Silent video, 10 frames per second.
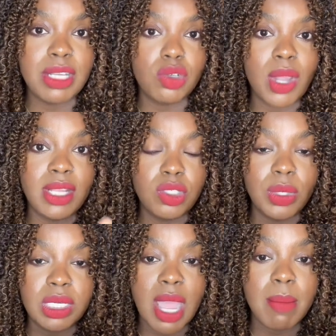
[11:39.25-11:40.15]
and trying
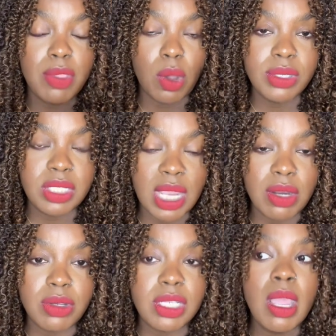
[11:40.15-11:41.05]
to adopt those
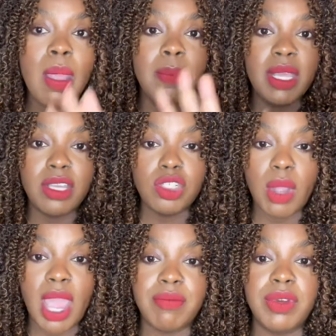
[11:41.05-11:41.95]
standards because
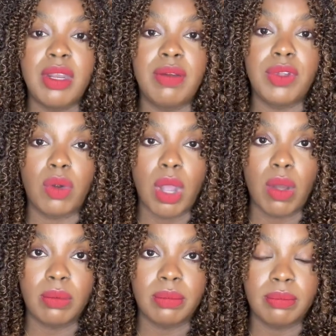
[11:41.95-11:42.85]
you have none of your
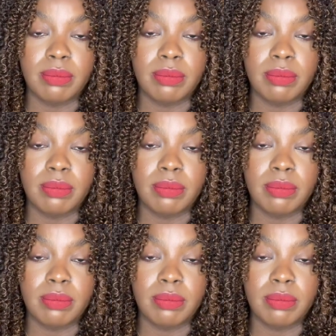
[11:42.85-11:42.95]
own.